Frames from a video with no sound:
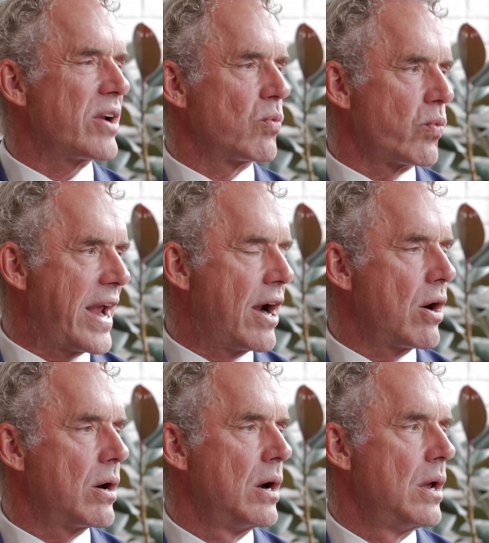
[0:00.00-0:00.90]

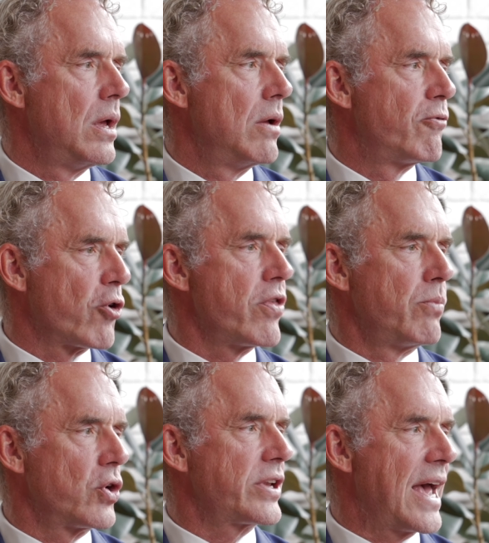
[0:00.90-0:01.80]
rare for the
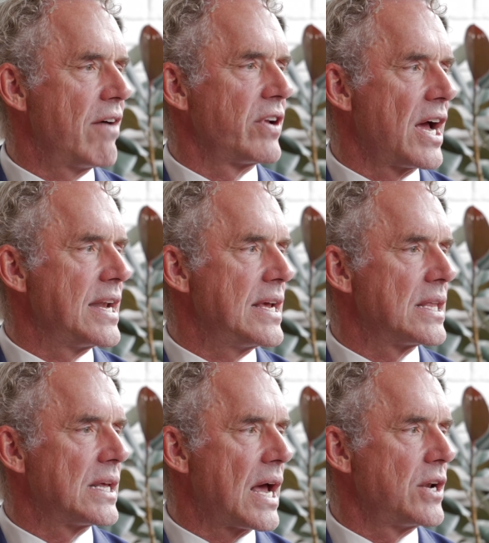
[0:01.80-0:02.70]
book to have an idea
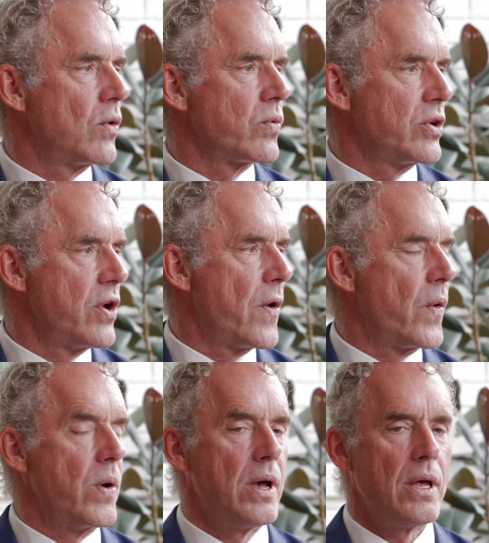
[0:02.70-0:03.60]
that I don't
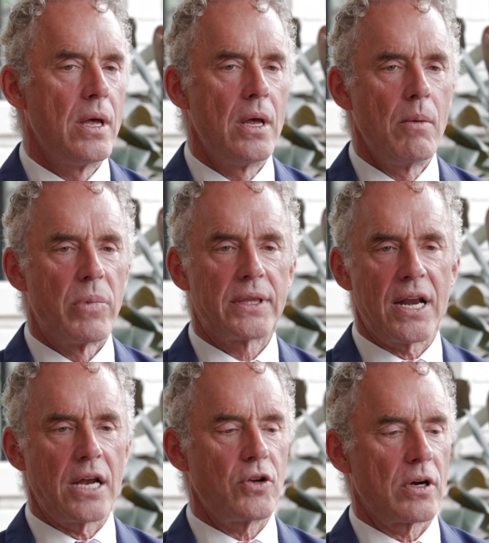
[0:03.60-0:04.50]
know. But
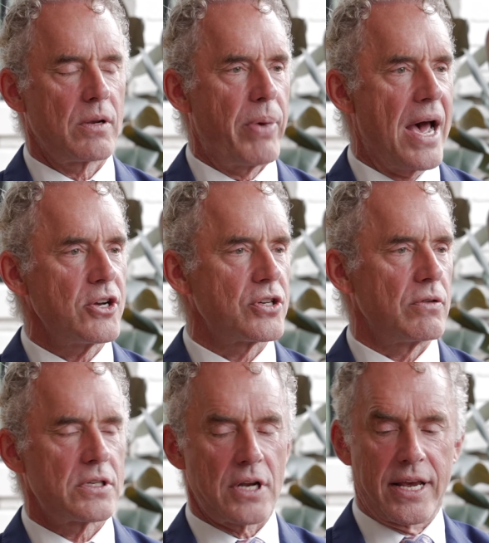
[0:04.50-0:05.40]
then I talk to
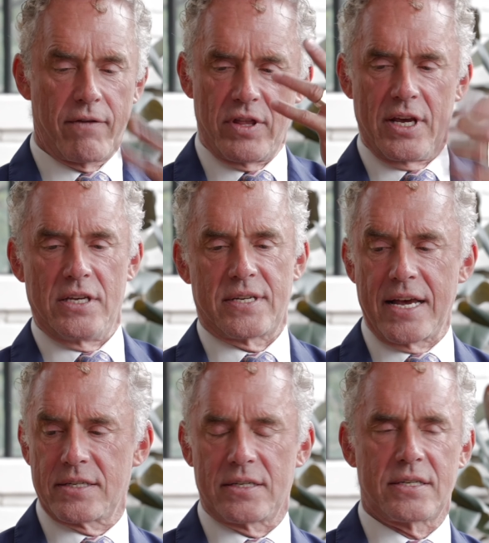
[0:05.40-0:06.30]
Pageau, it's like everything he
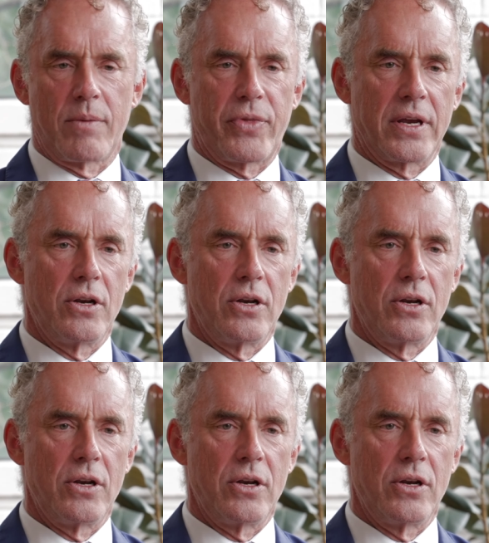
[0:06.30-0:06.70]
says is something